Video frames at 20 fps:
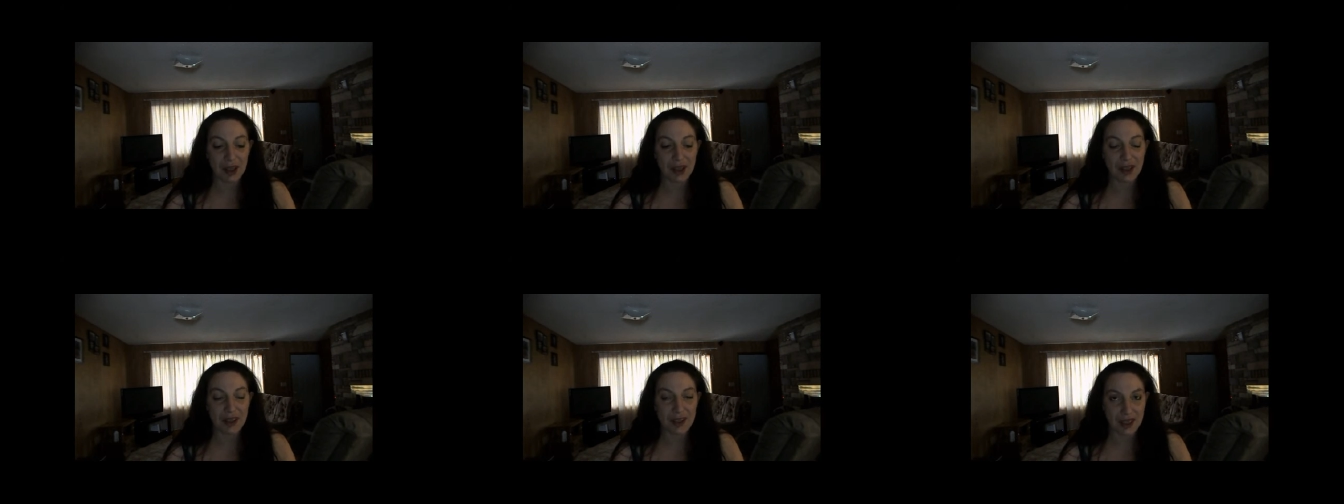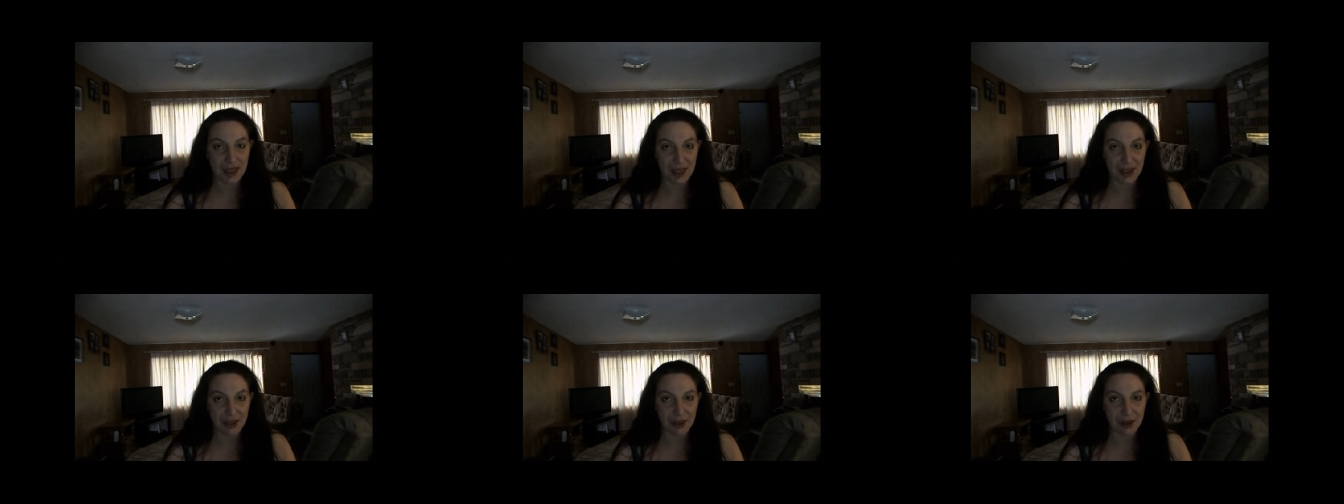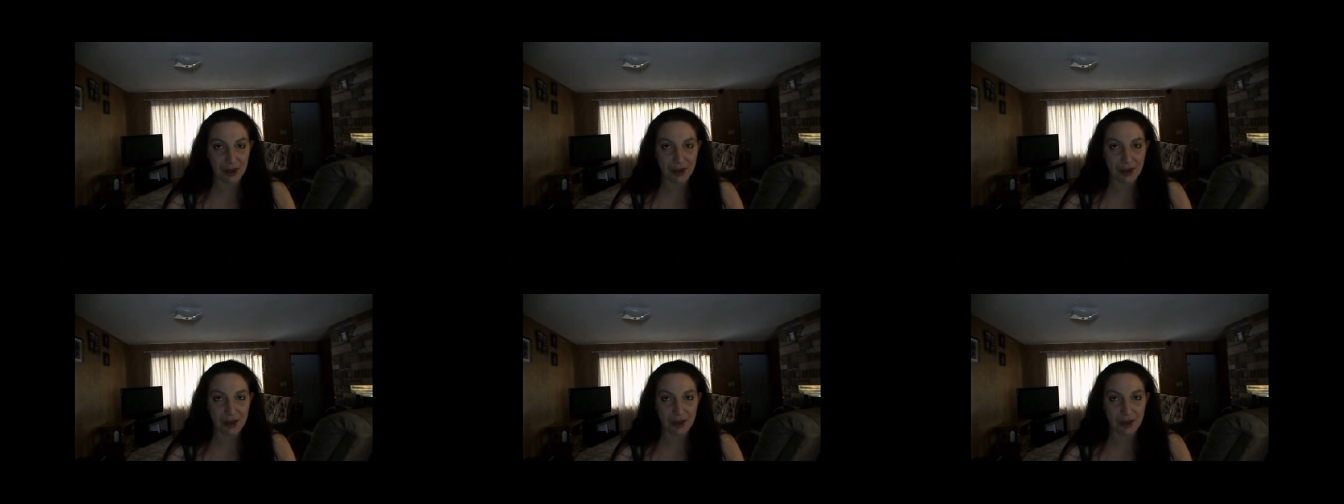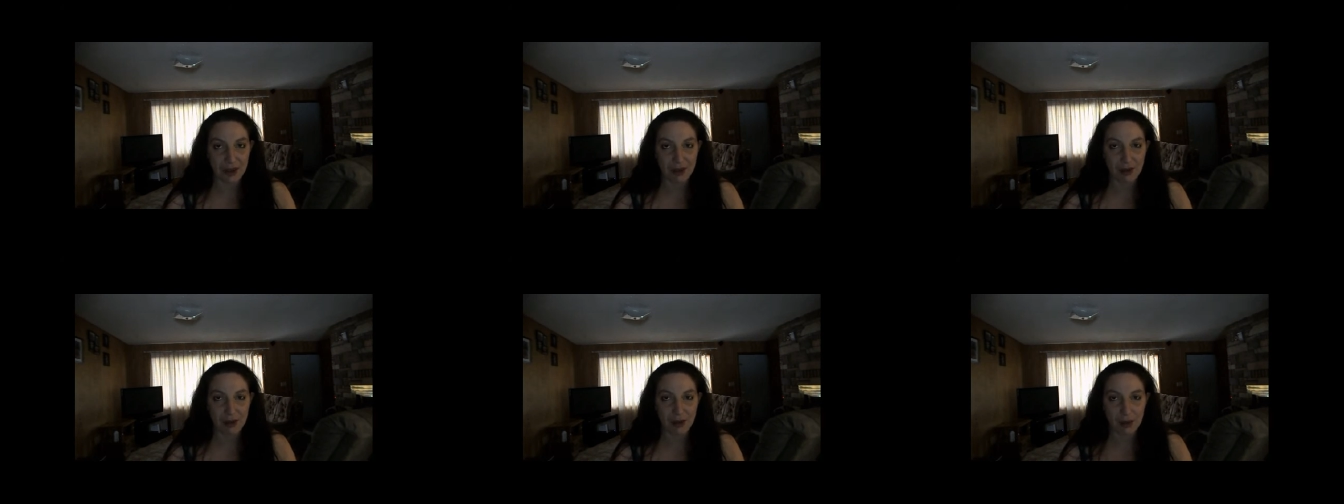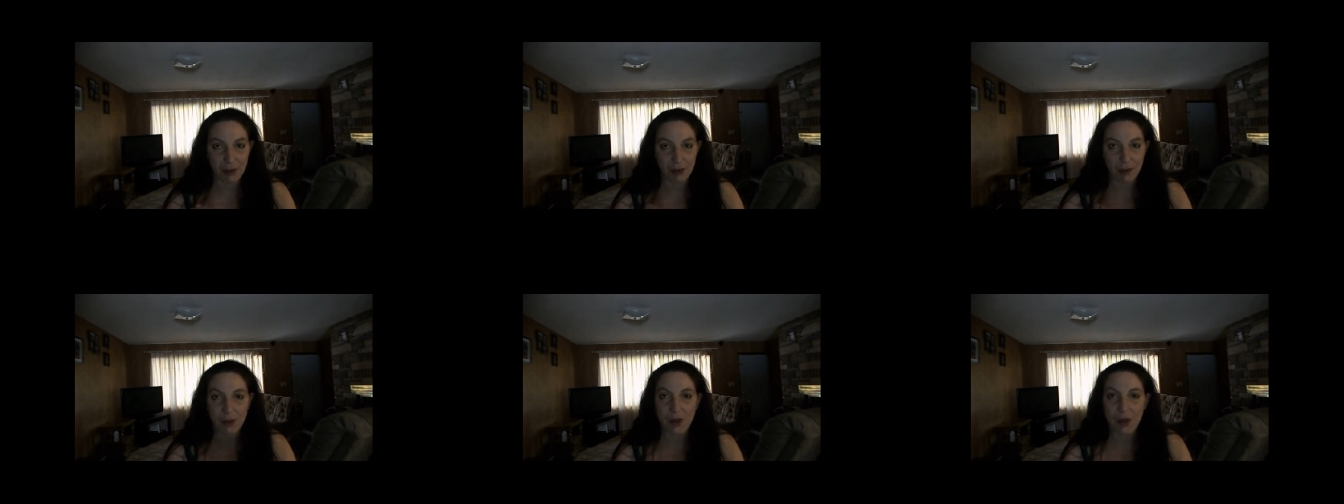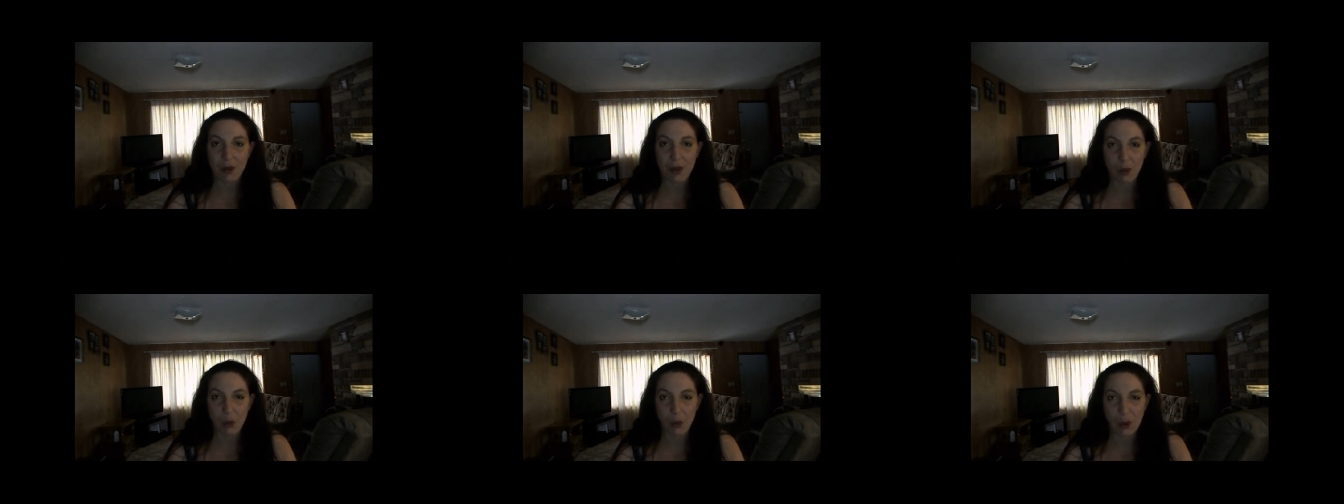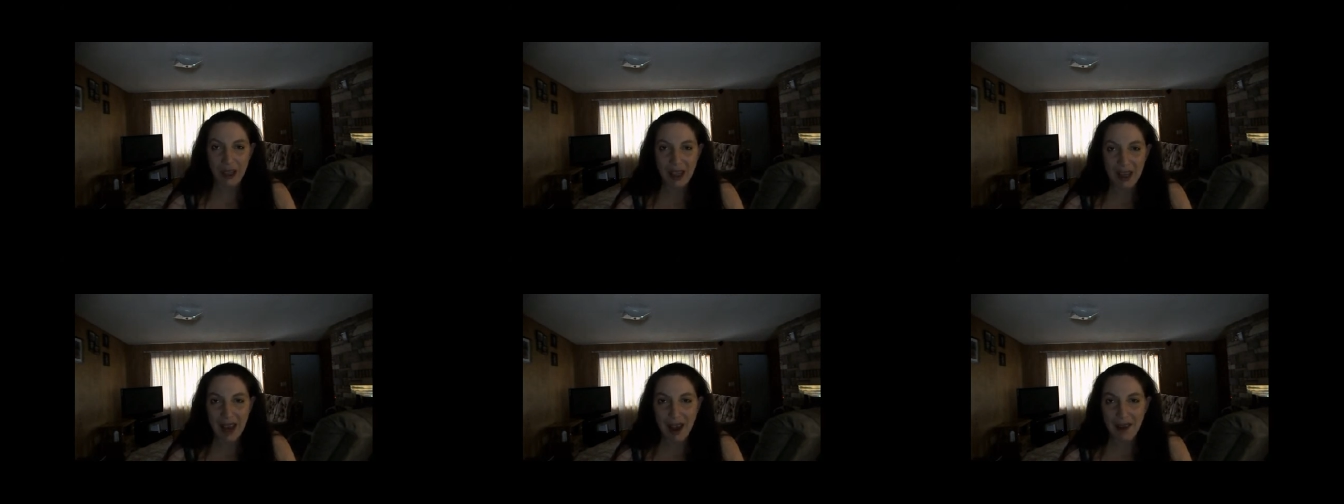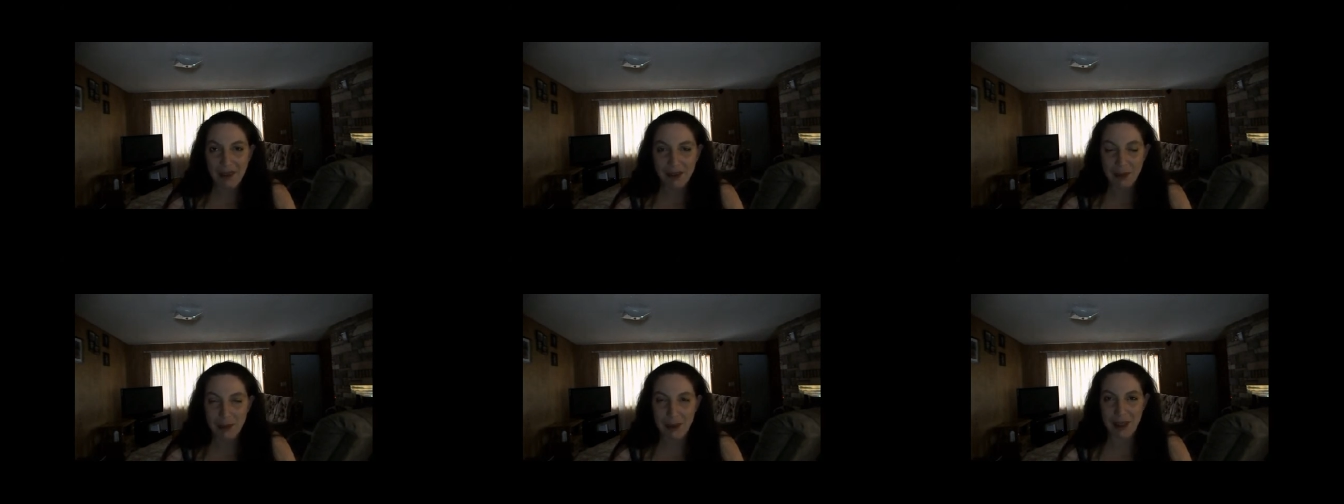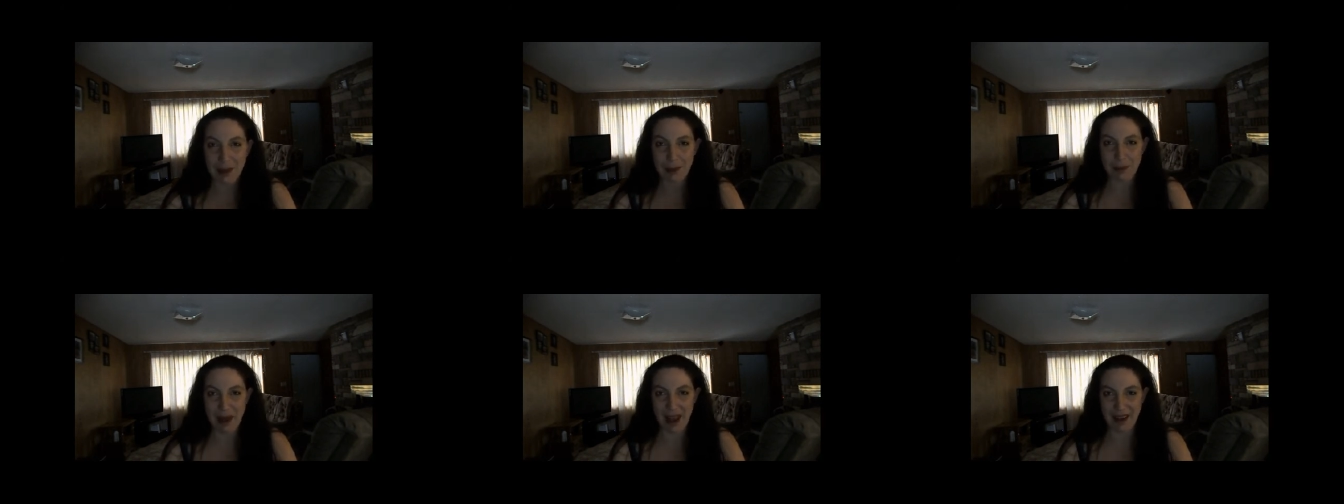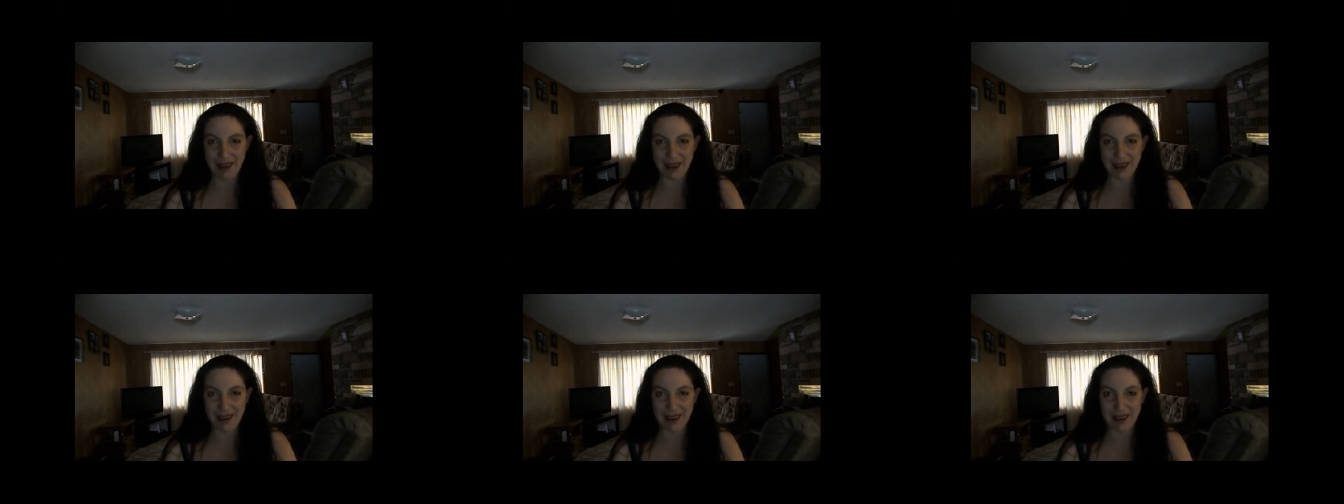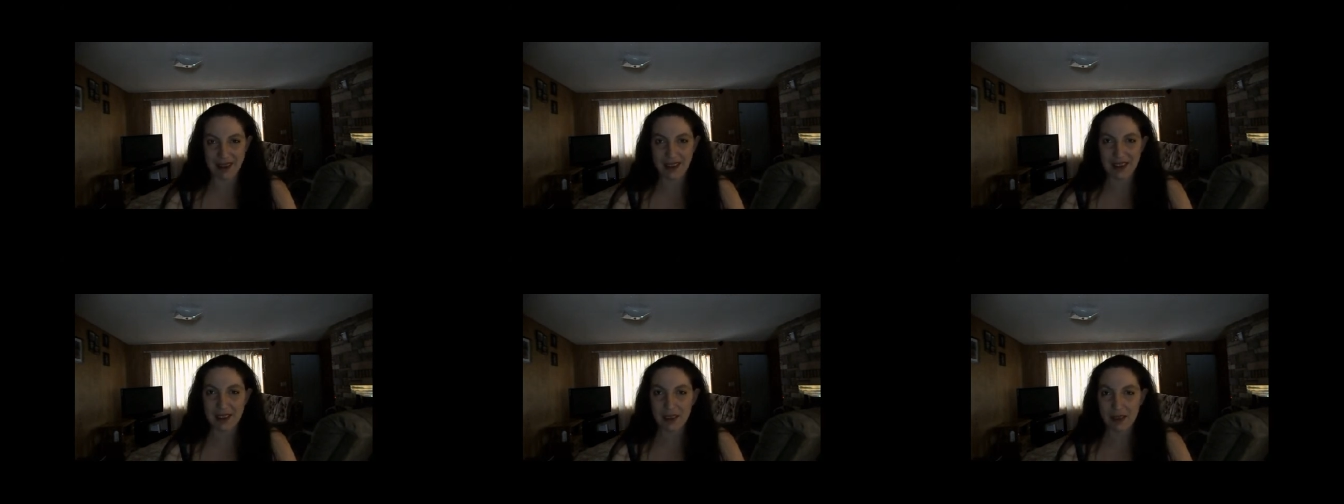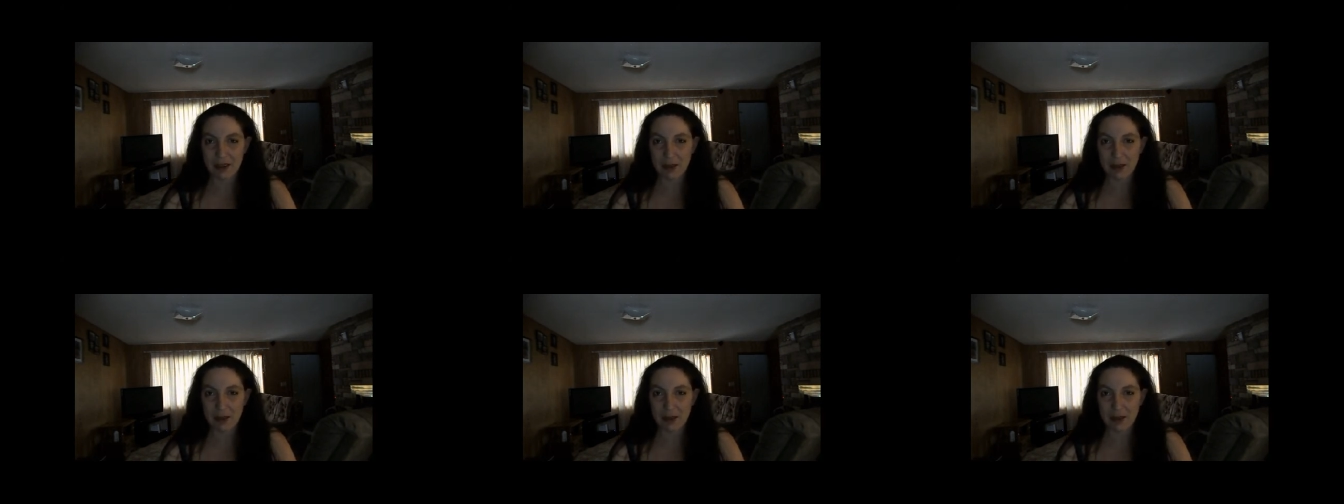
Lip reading: the standard. We have to be the best.